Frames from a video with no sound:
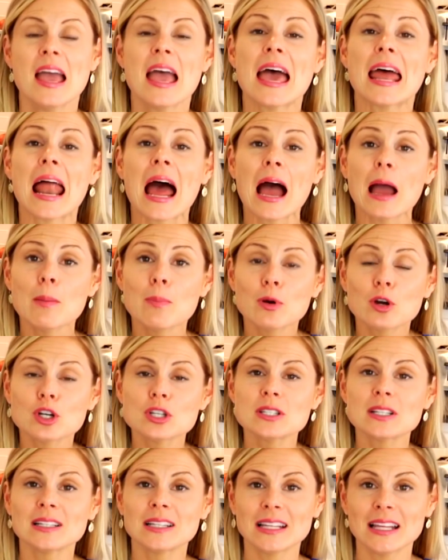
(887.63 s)
And I
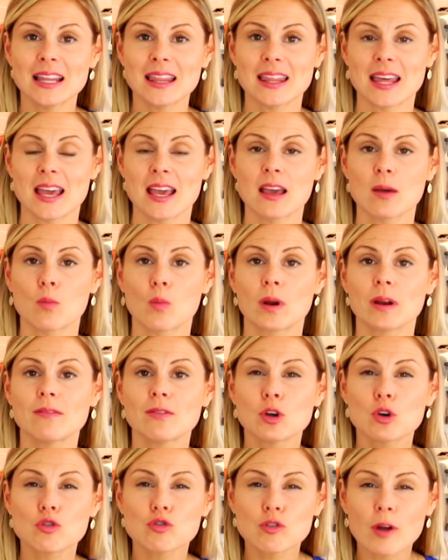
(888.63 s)
personally think one of
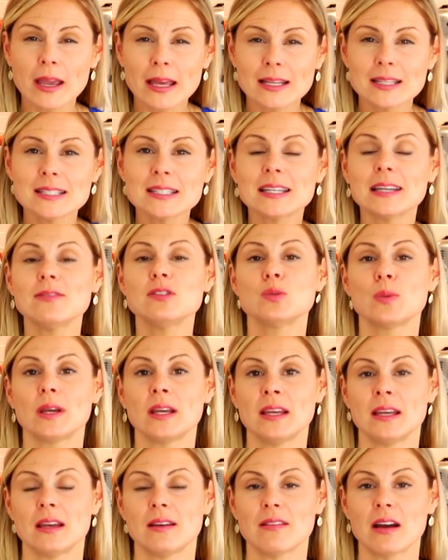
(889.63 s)
the greatest gifts we
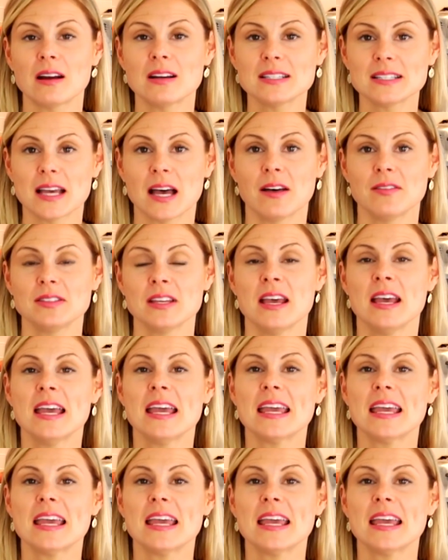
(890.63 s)
can give ourselves